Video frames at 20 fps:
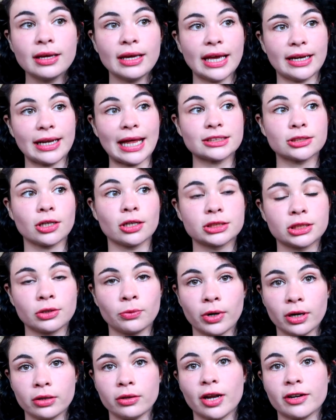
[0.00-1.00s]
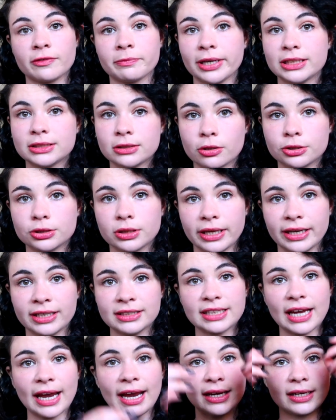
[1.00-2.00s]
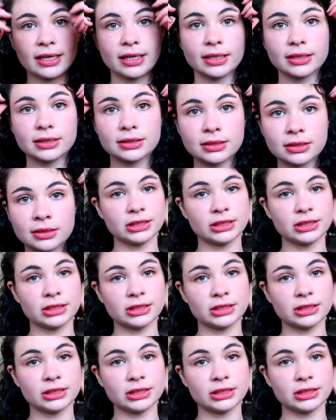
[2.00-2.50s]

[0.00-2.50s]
And that's also where a lot of my social anxiety is.